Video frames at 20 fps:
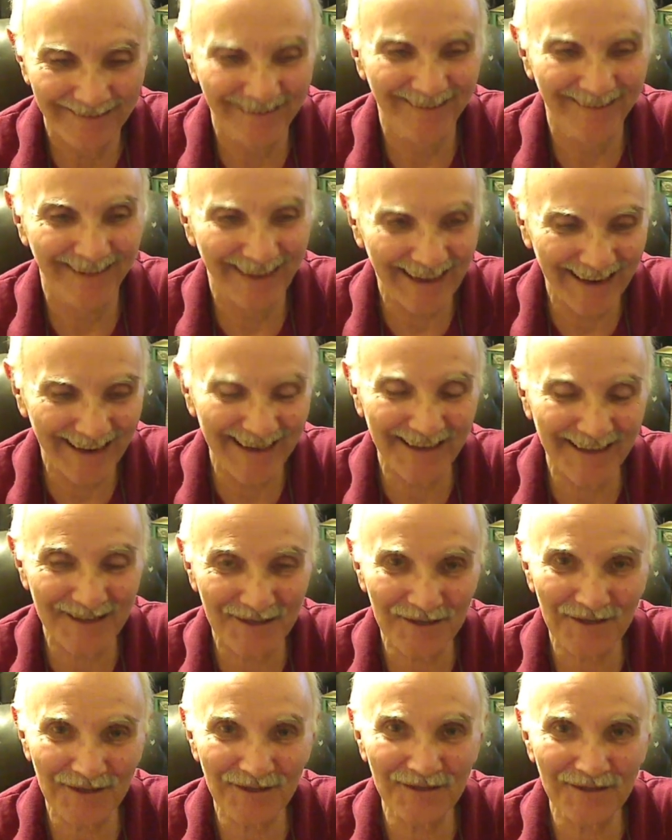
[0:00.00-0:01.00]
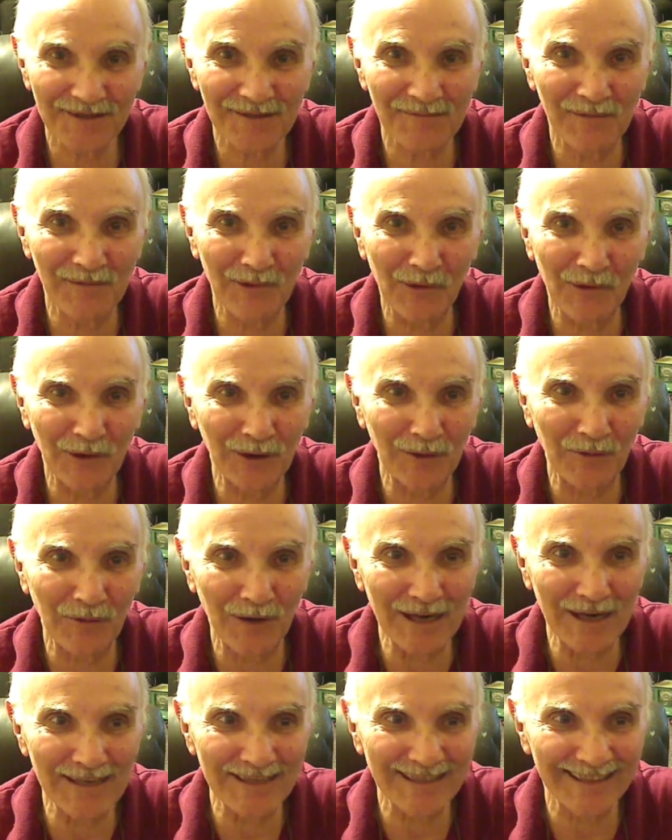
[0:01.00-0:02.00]
answer some more
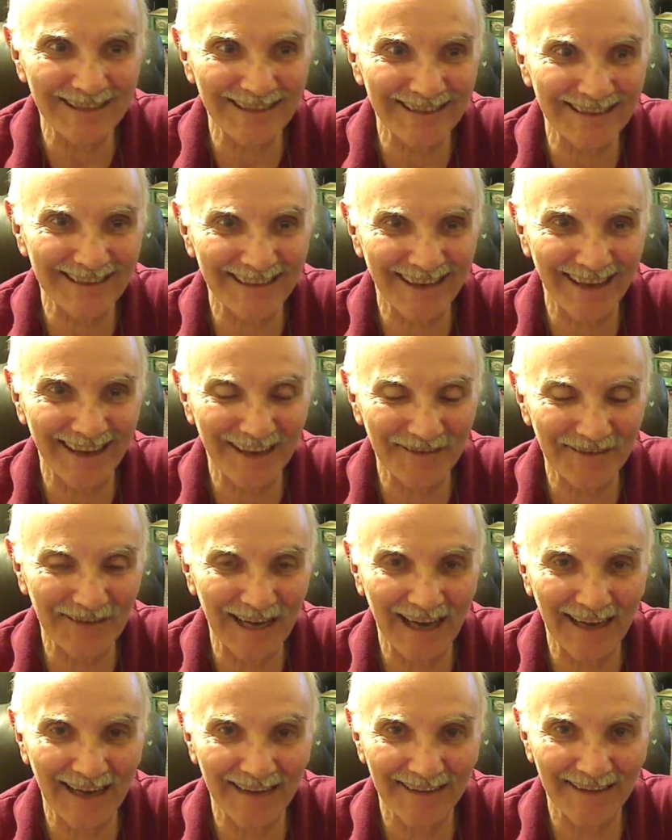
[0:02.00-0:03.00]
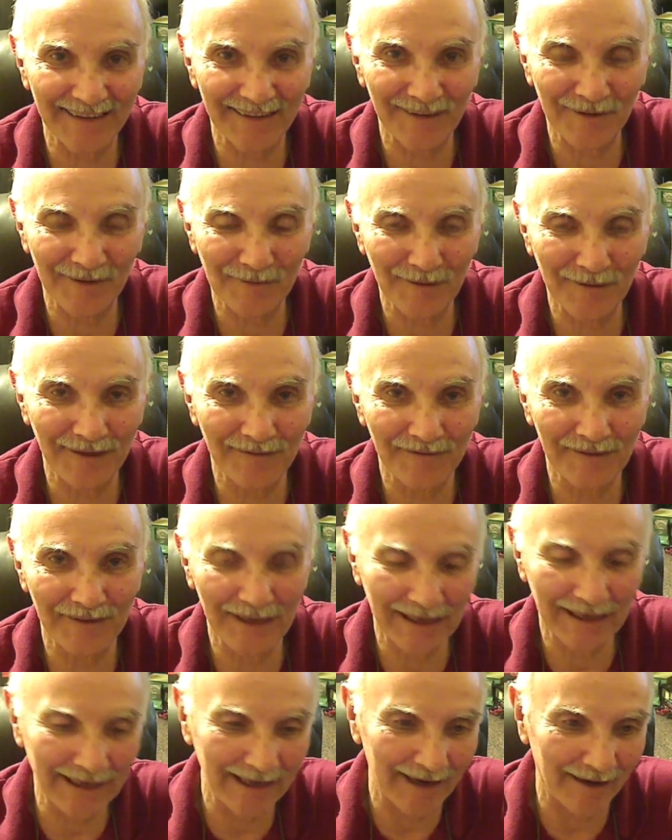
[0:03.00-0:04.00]
questions that I've gotten on the
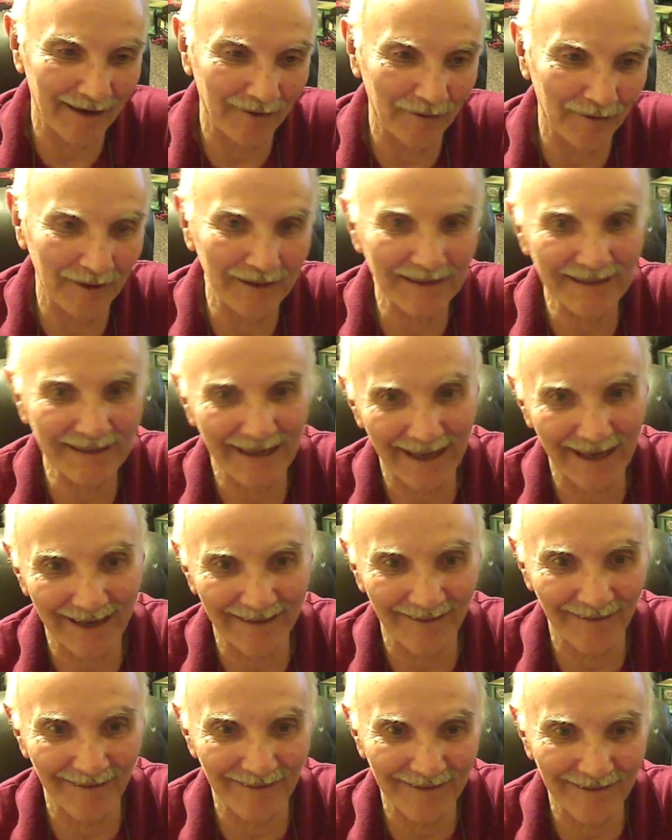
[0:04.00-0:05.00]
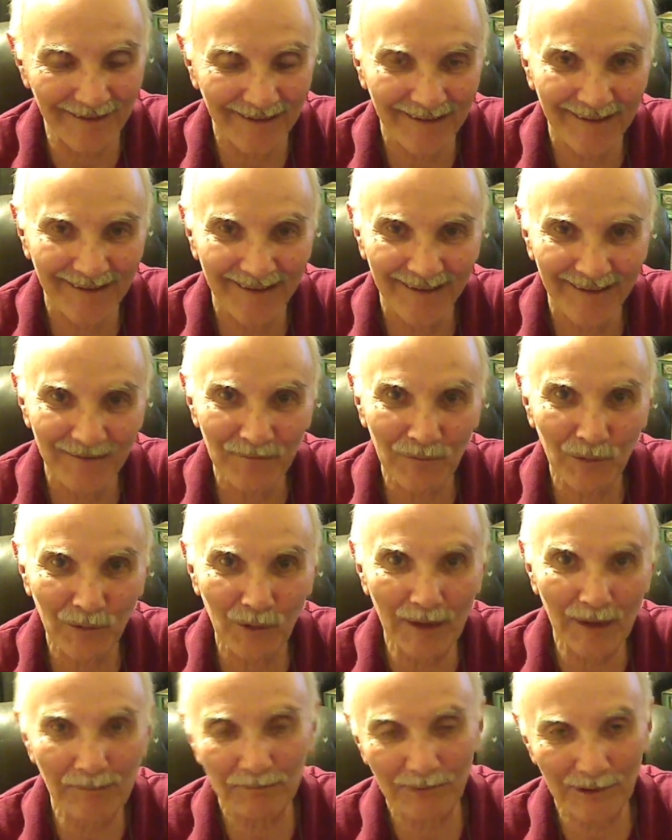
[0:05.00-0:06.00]
video entitled
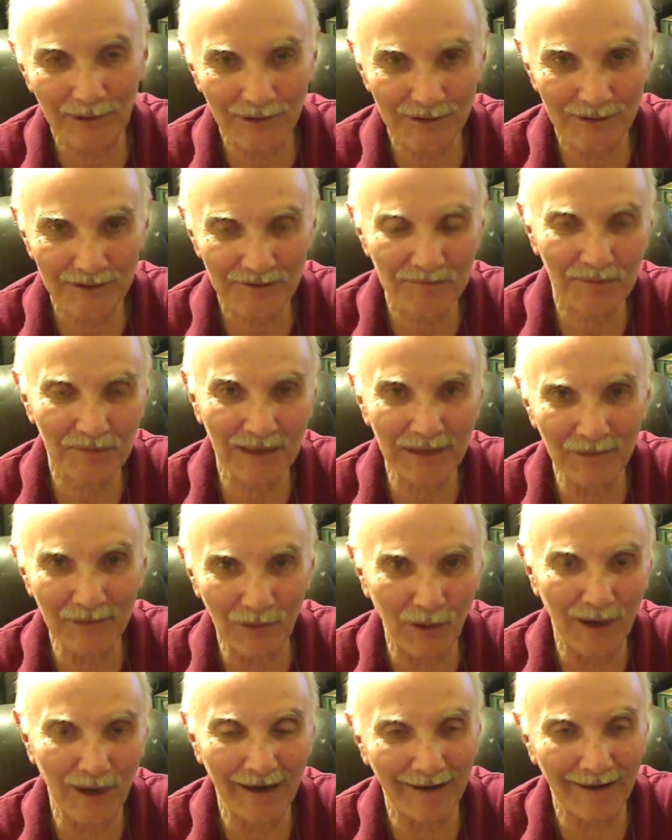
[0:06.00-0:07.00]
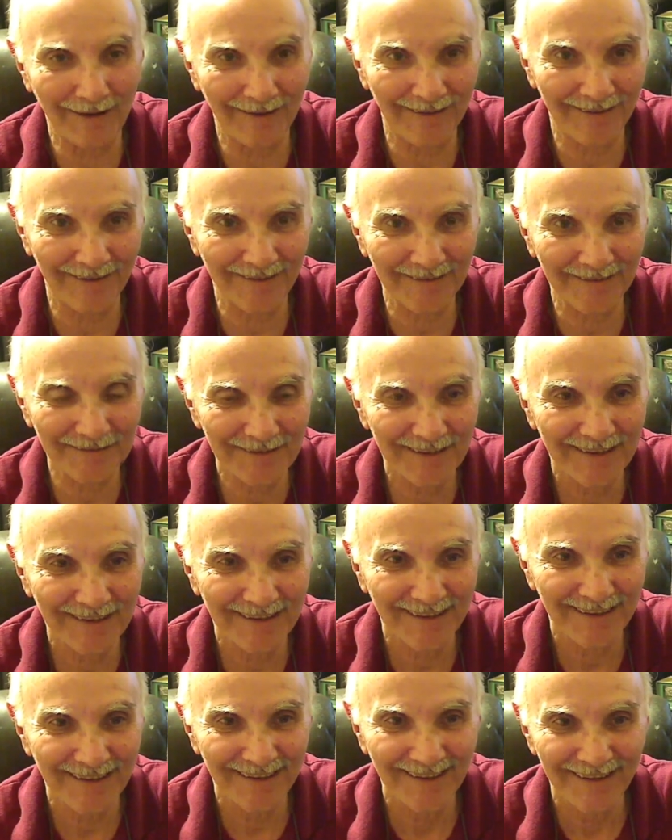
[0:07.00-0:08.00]
Preppers Beware.
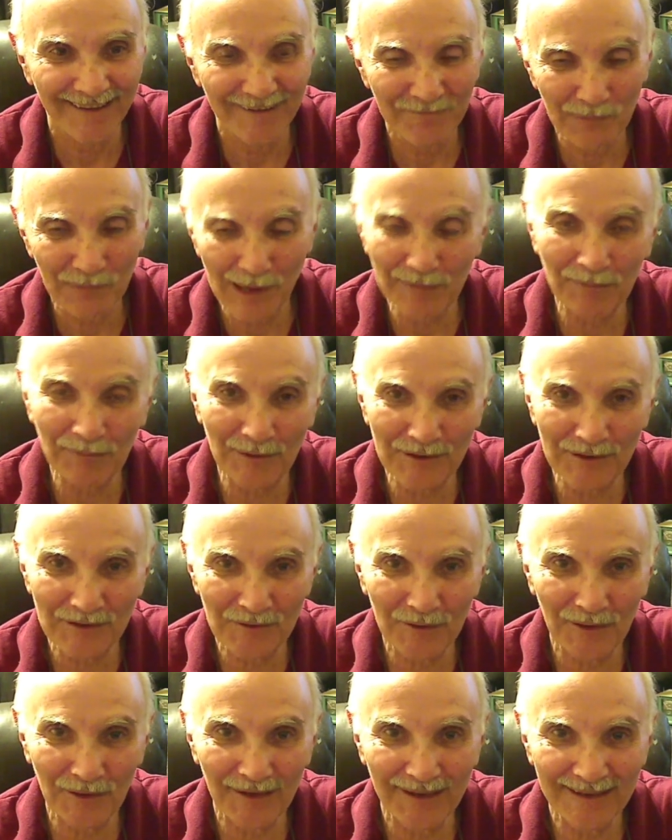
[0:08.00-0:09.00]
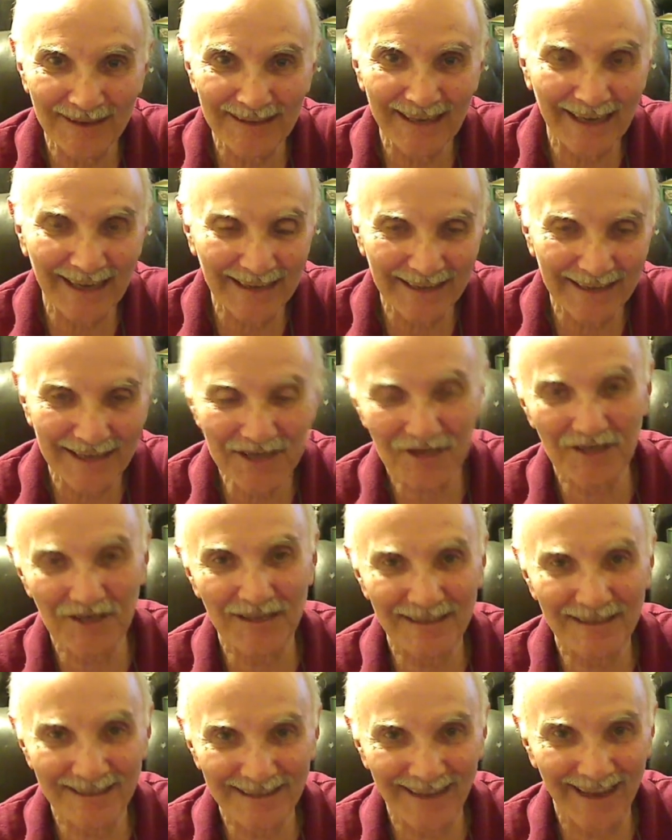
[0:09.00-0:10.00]
Preppers with a
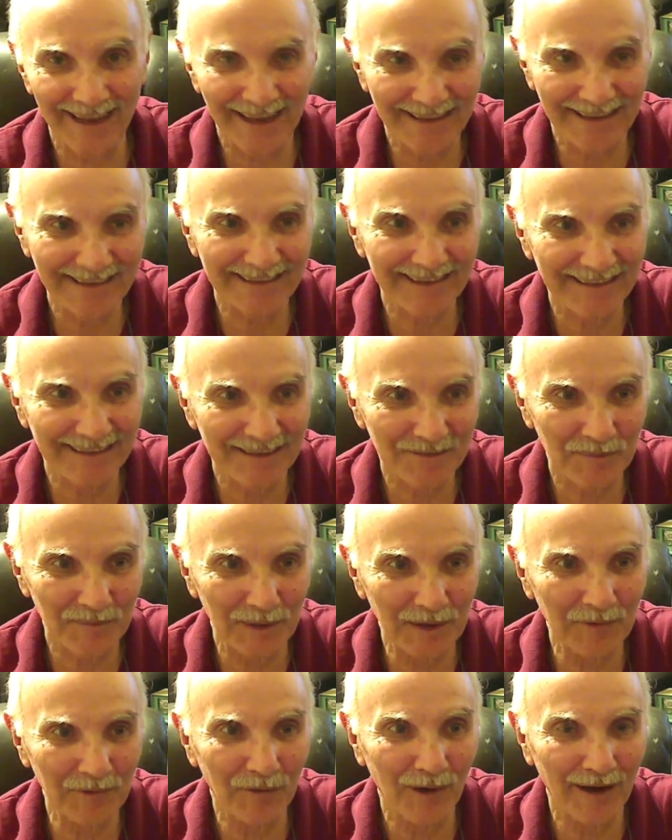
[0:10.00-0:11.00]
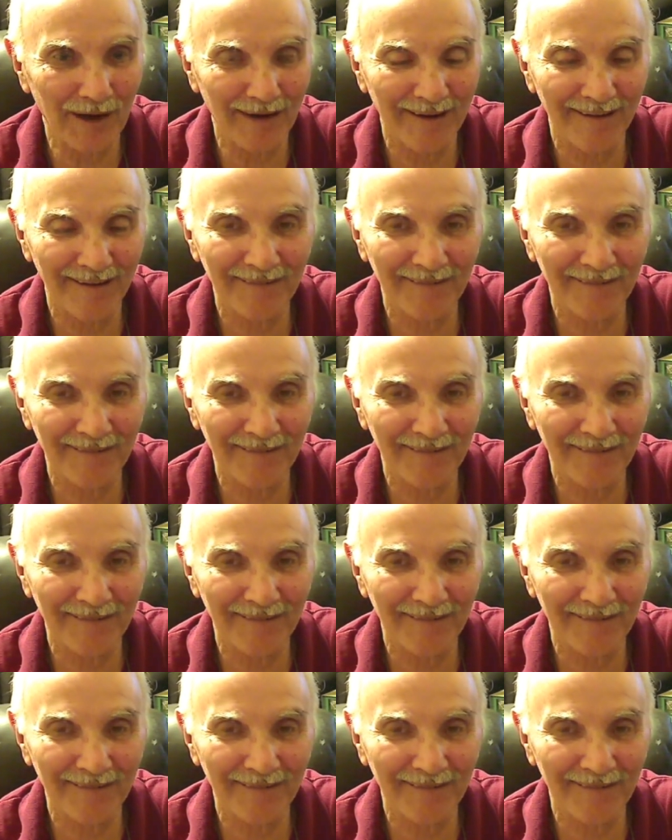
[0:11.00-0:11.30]
technician's license beware.